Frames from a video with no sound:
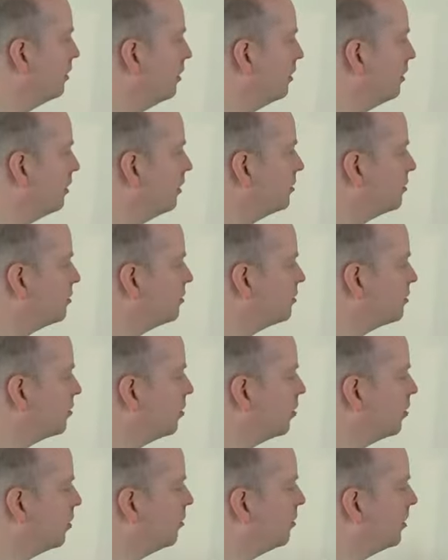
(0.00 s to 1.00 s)
So it's
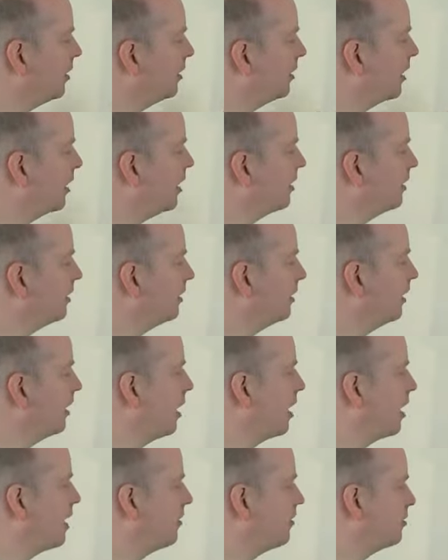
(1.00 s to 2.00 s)
all about adding
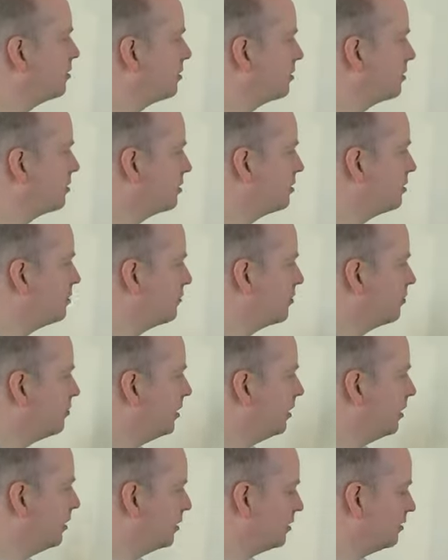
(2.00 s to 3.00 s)
layers and stuff. The
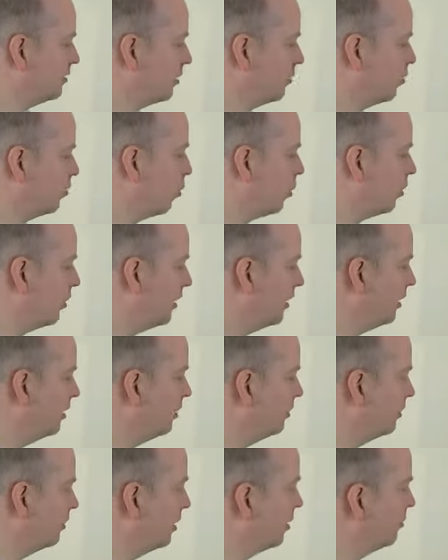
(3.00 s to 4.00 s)
building's a bit wonky
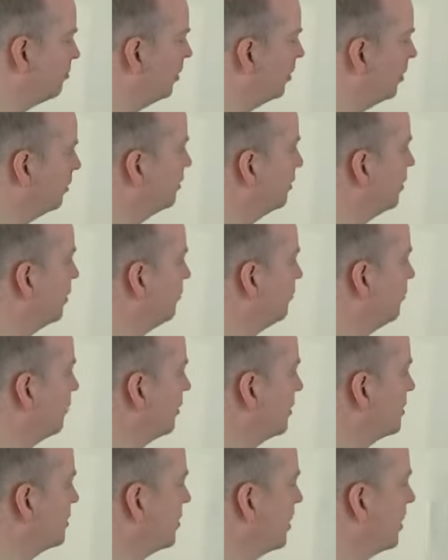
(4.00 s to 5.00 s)
looking, but I'll
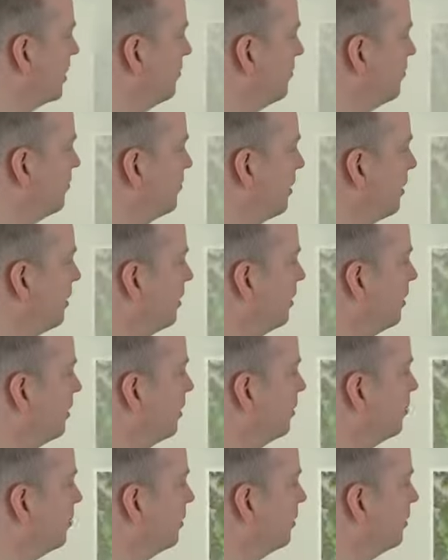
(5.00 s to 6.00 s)
fix that.
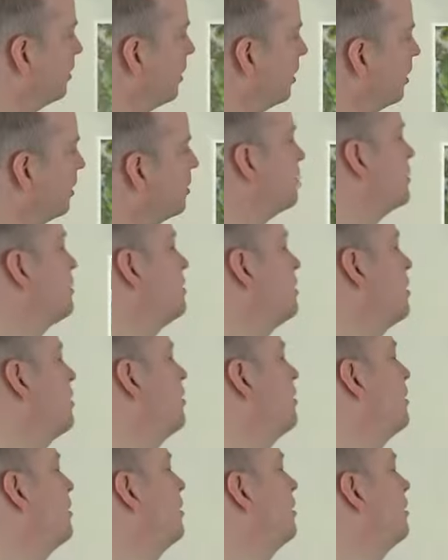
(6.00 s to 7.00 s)
But yeah, it's
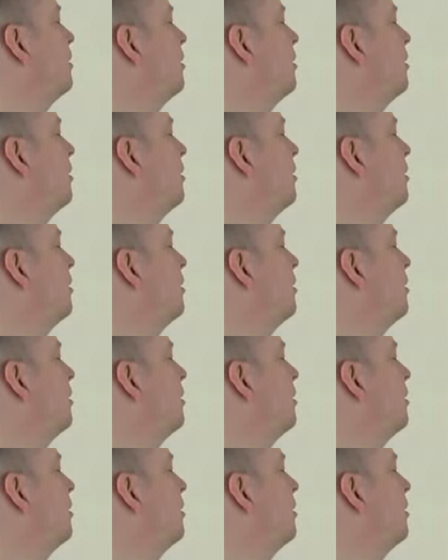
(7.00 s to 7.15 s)
starting.